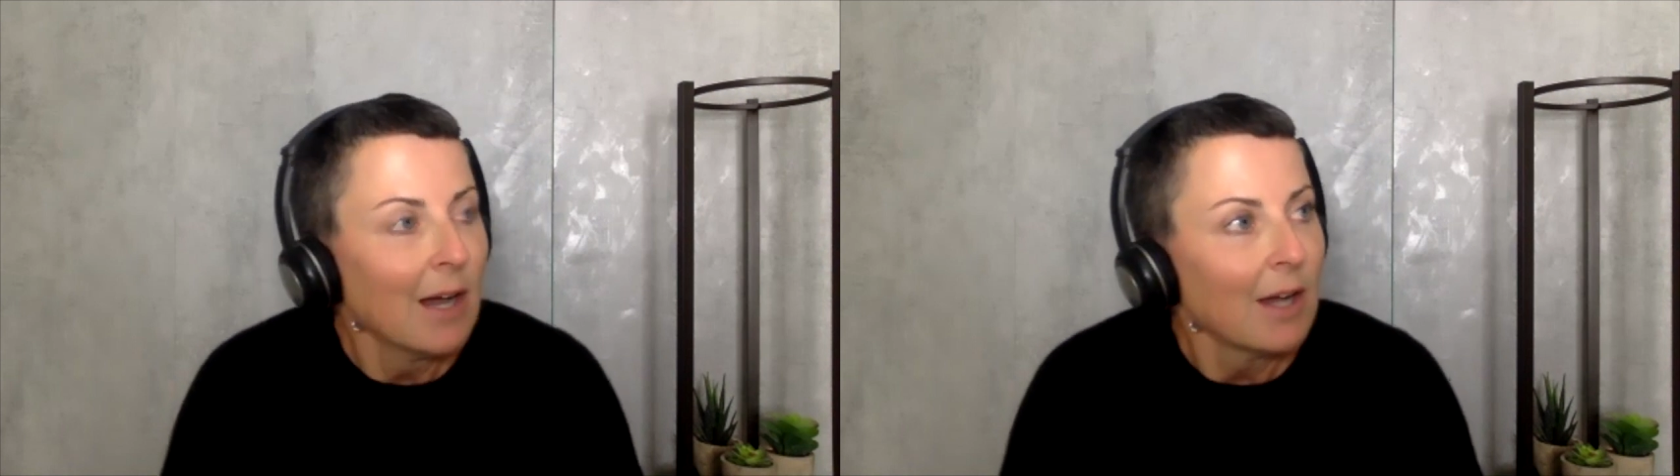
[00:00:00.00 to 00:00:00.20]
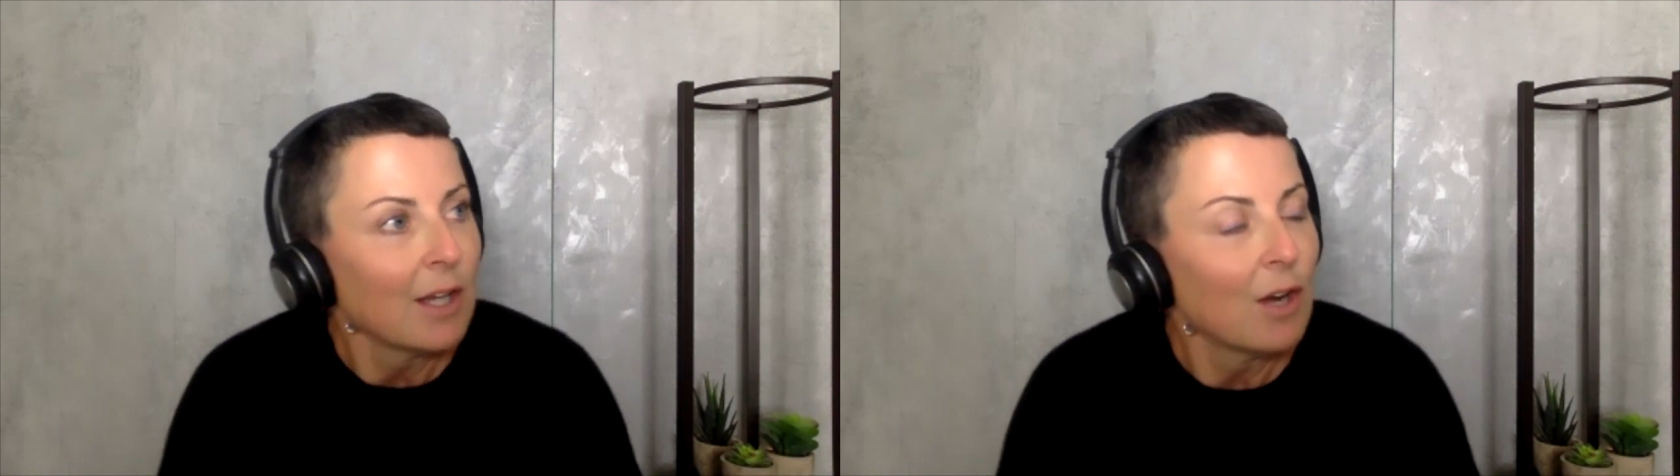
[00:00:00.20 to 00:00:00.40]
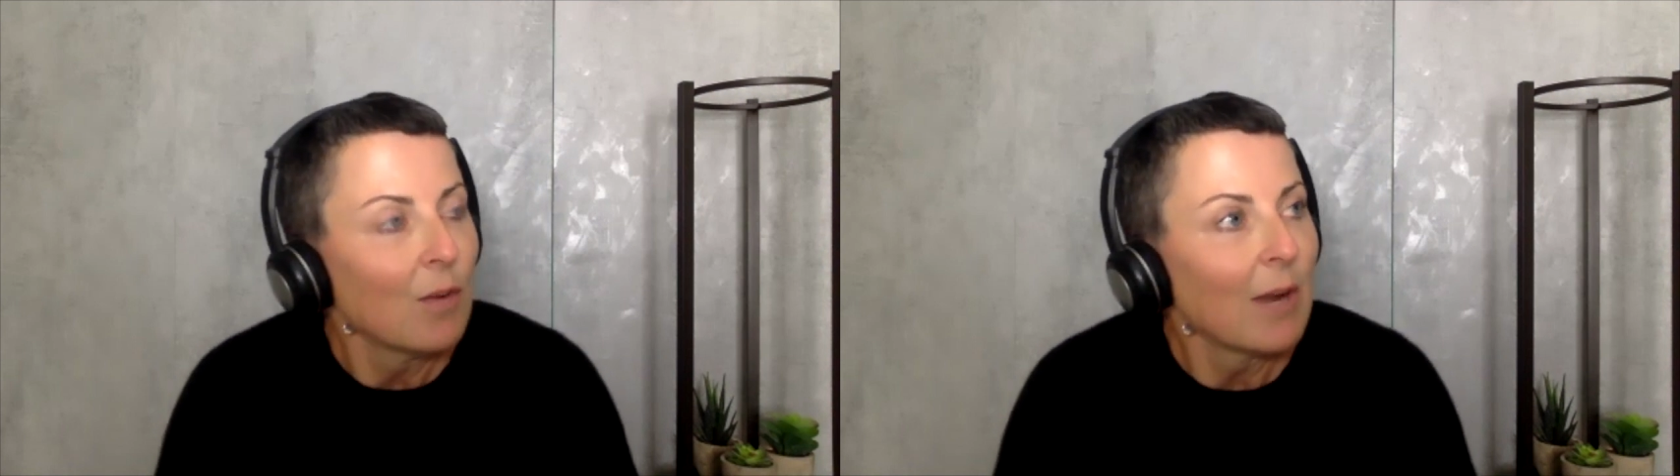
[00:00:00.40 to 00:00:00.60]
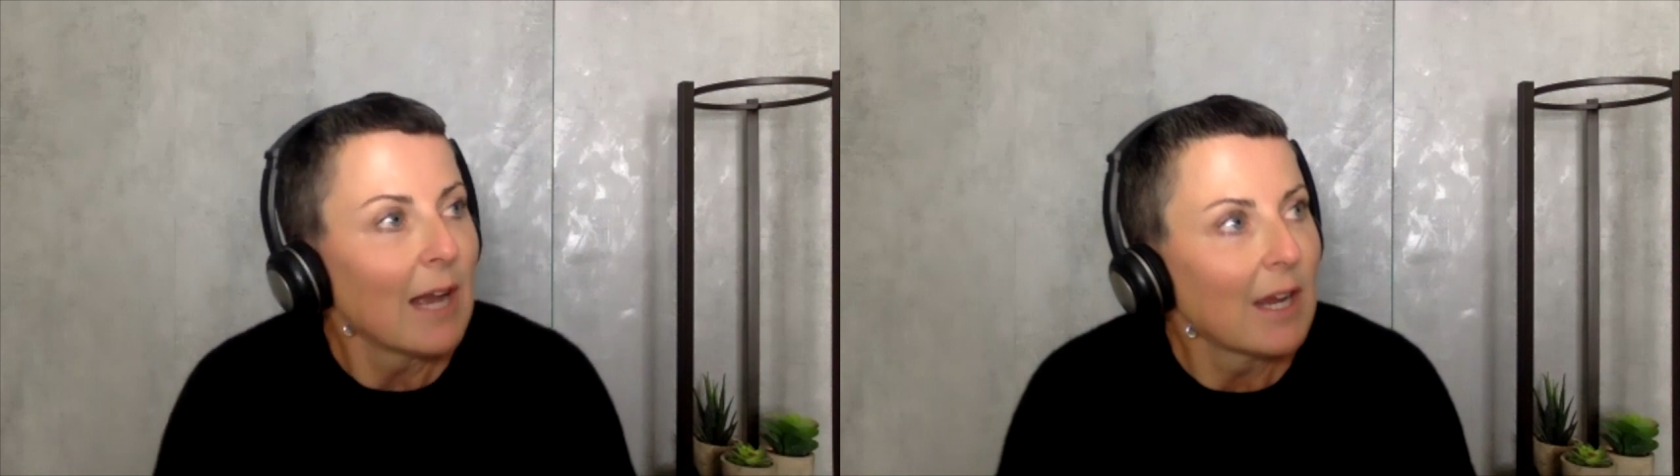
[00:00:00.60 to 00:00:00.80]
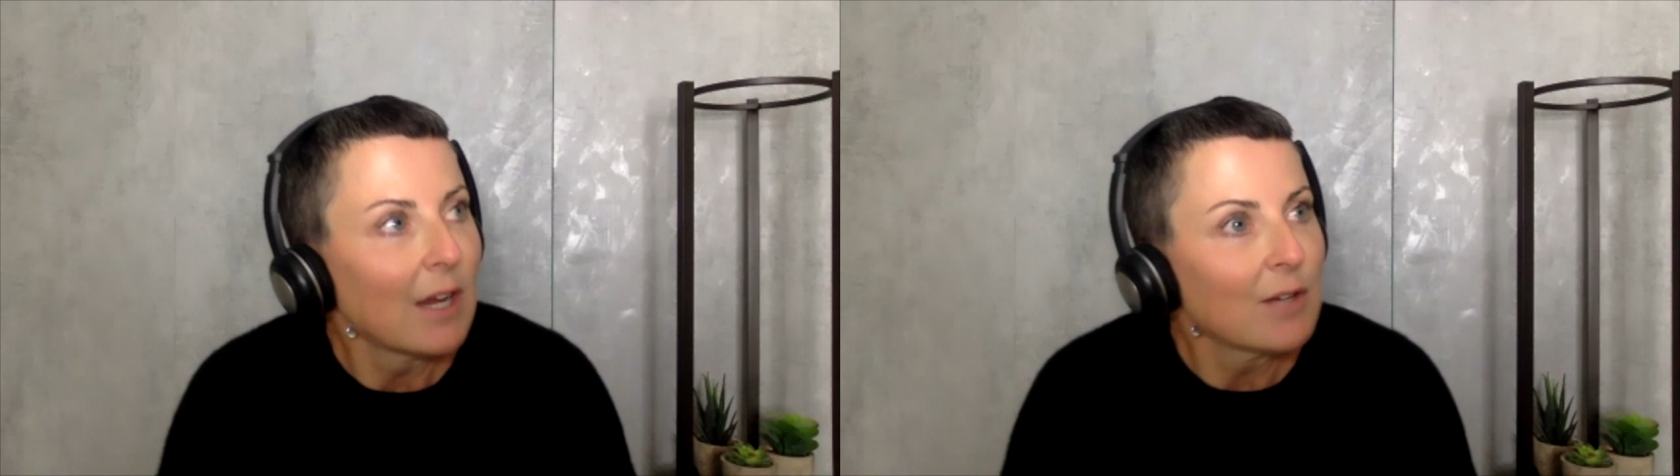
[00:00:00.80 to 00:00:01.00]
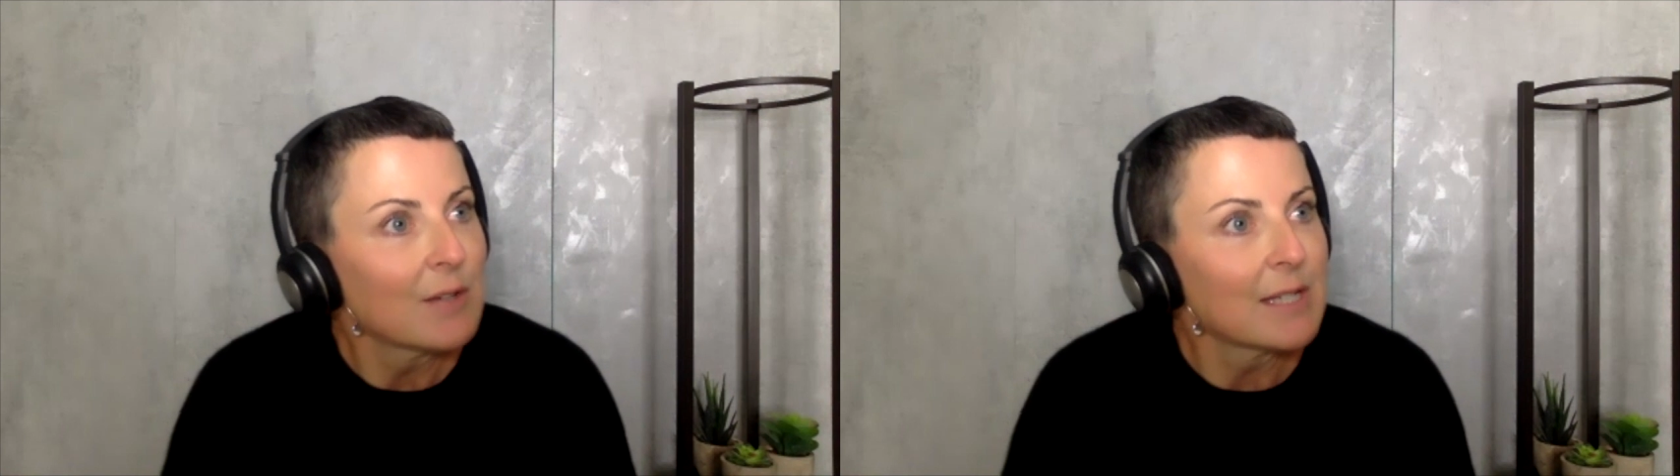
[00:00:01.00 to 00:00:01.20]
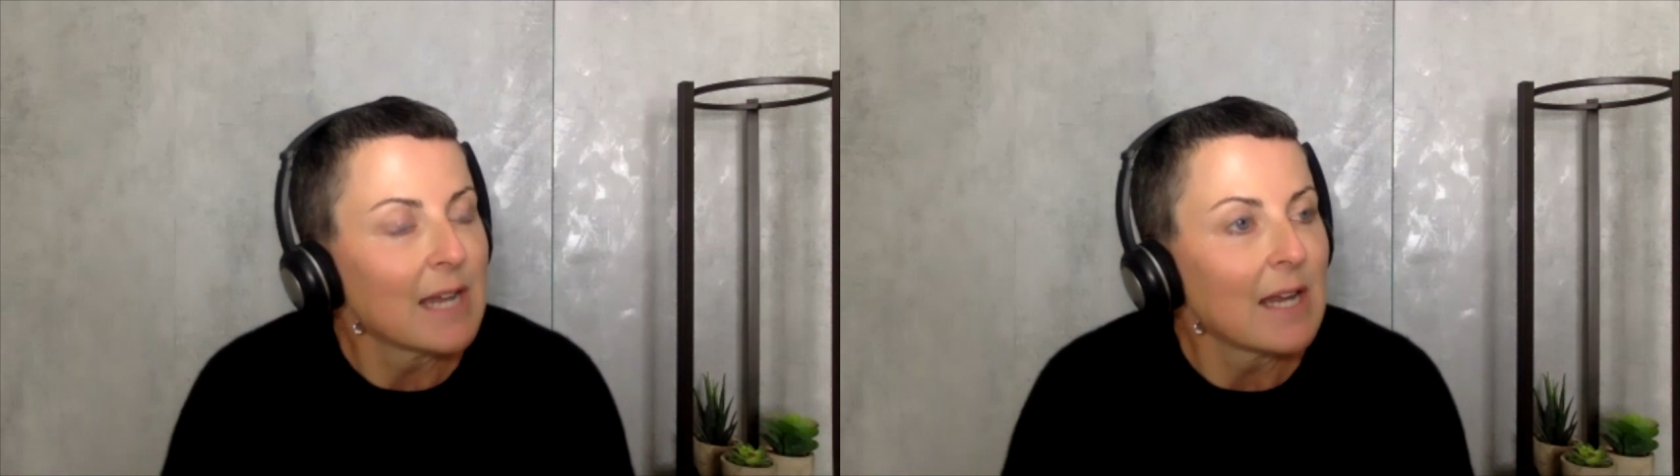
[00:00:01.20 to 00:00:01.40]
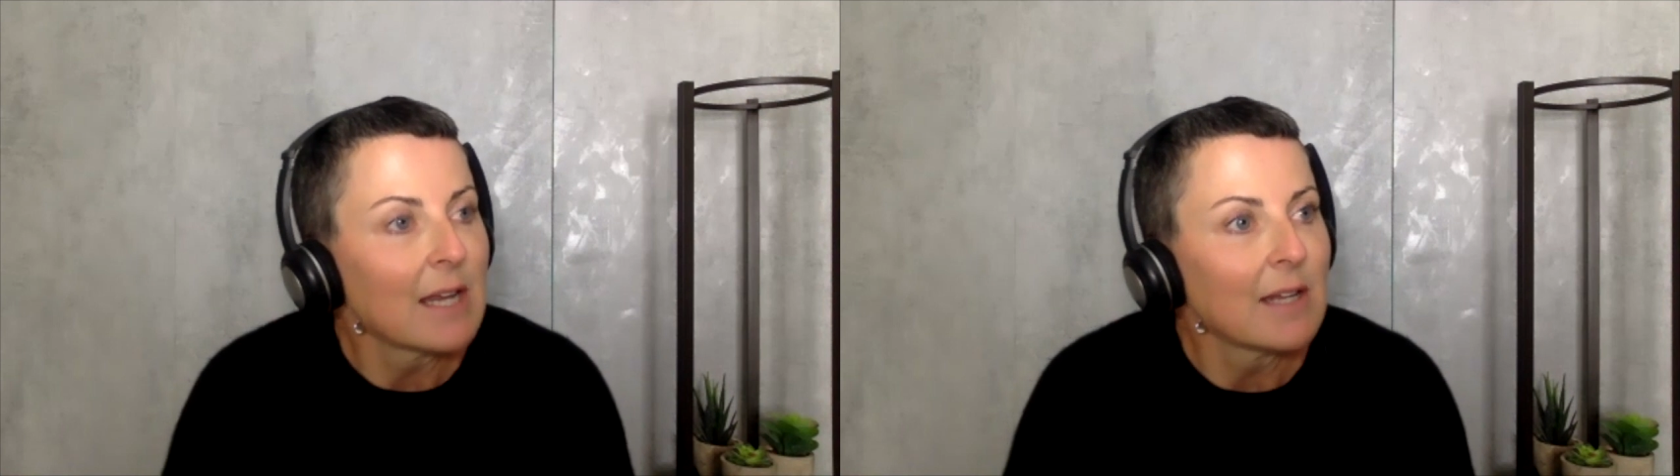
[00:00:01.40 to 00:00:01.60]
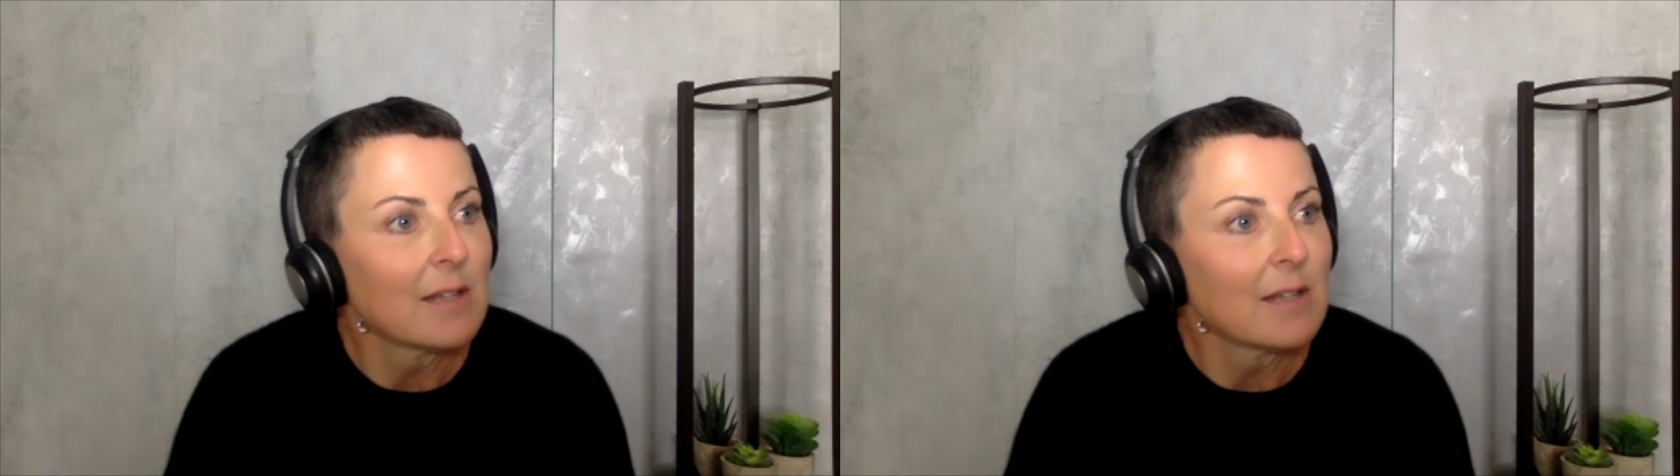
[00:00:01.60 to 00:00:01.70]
What I hear you saying